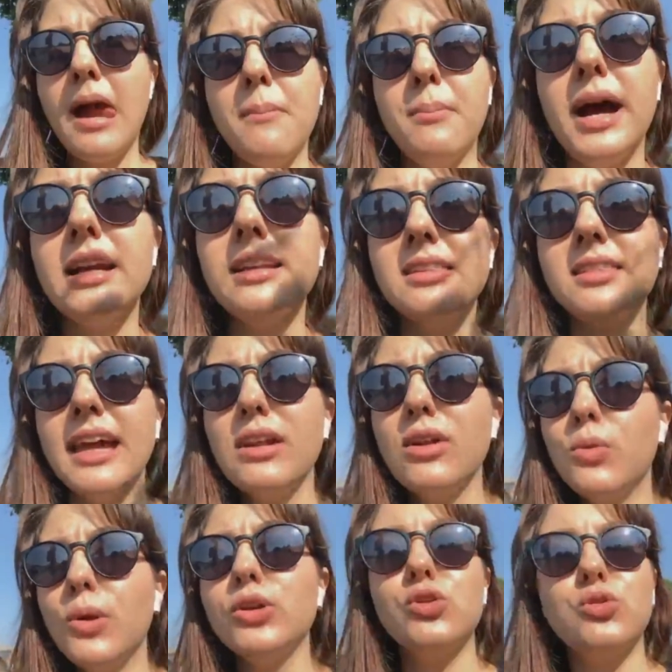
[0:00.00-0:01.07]
but they
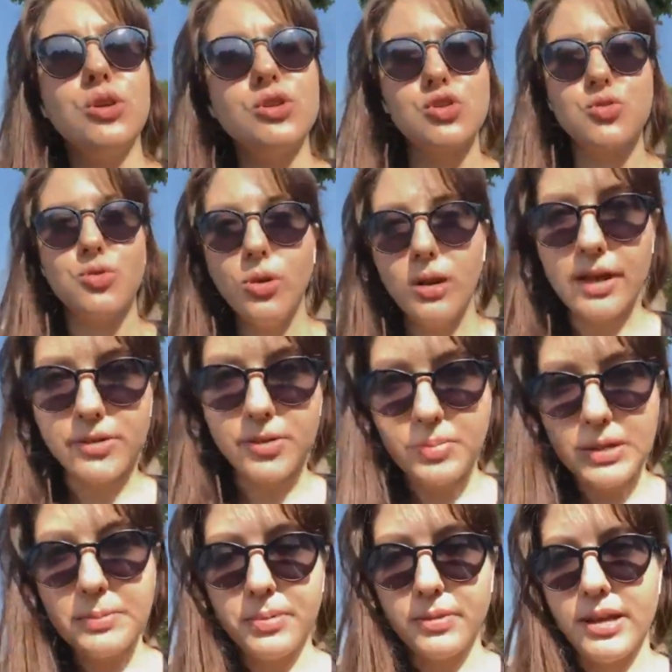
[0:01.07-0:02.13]
don't want to control other
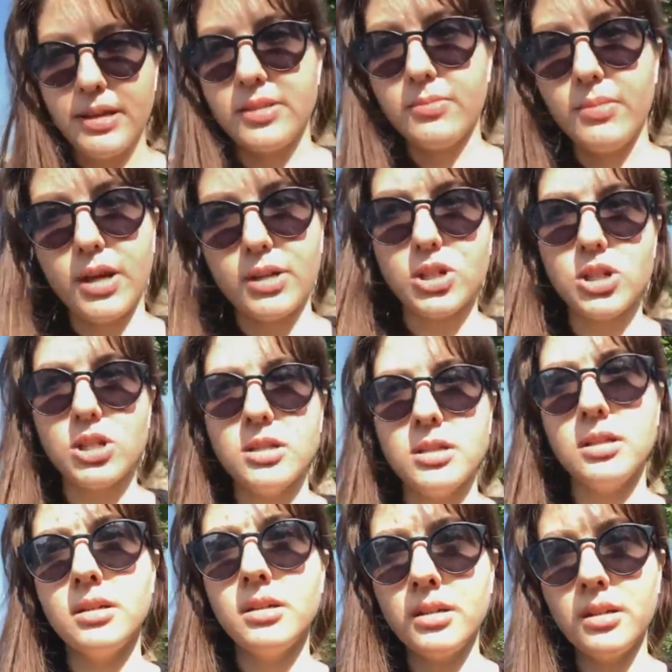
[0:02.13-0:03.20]
people as much.
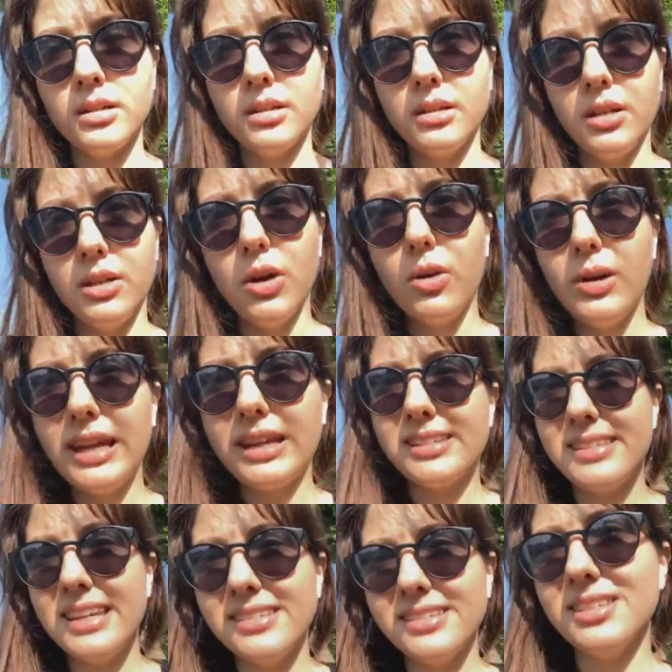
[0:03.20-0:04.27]
You know, like
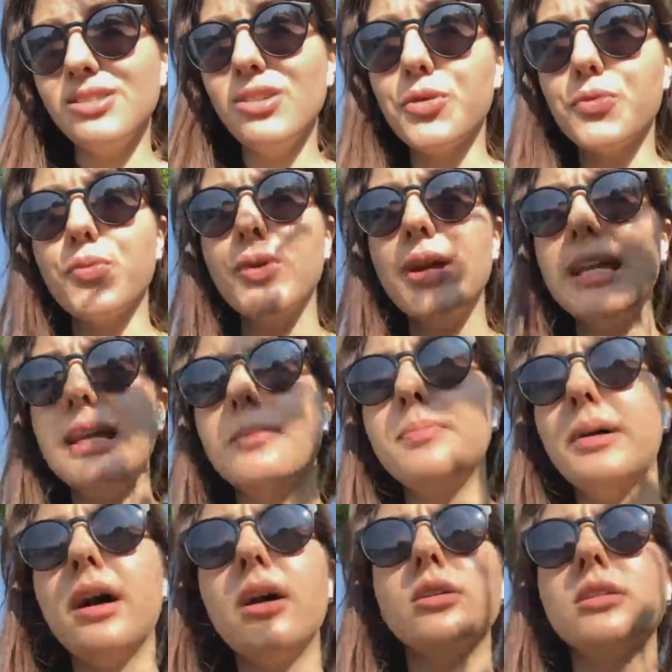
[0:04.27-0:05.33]
6 is not really
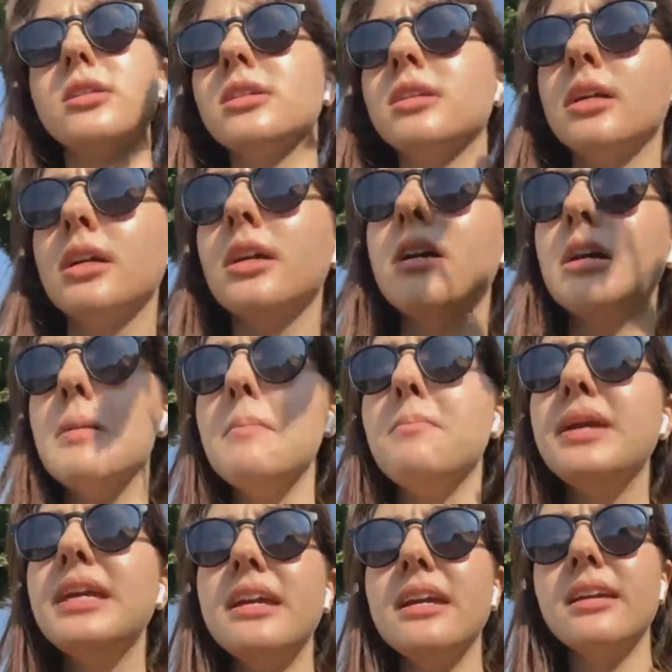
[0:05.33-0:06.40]
about
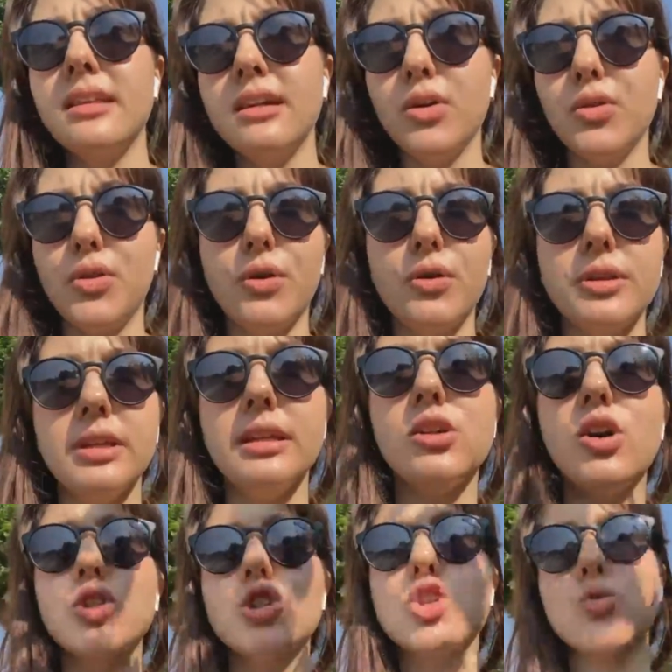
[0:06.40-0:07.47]
being the authority,
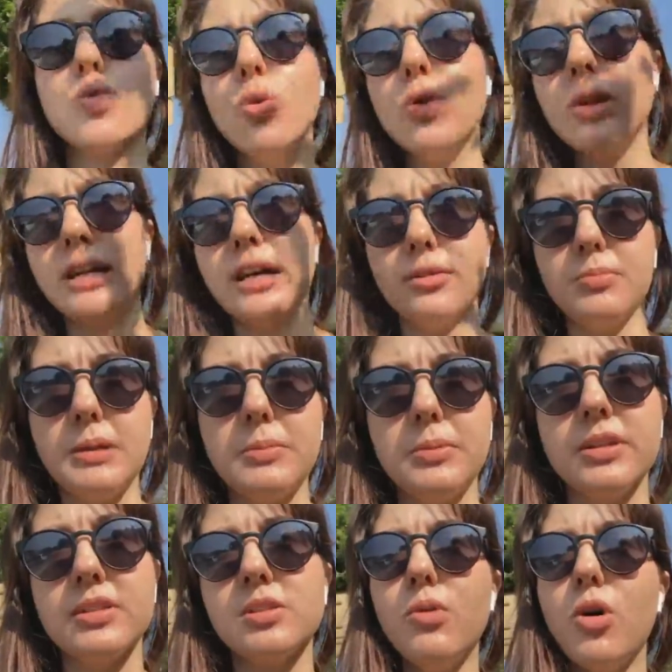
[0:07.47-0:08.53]
controlling other
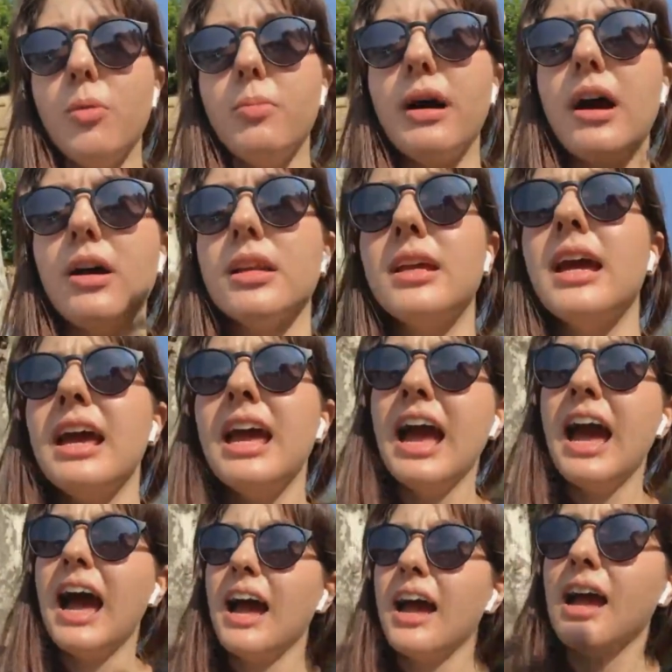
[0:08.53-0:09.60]
people. It's more about
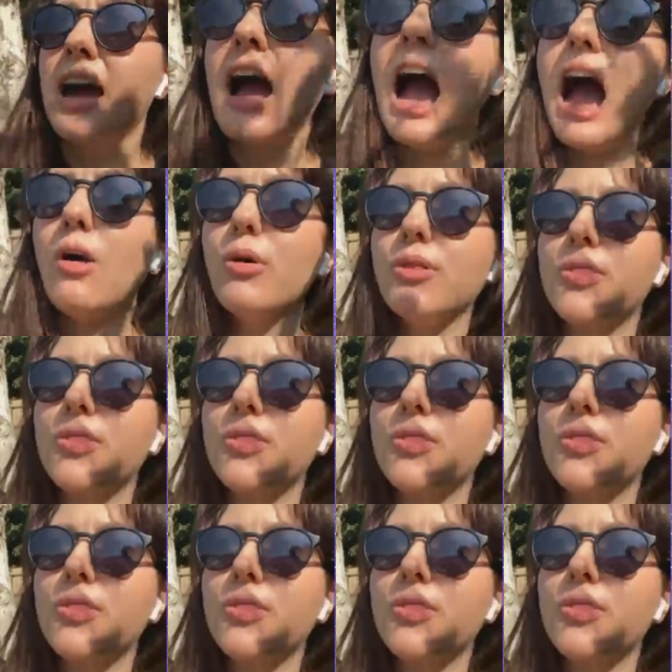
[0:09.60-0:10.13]
how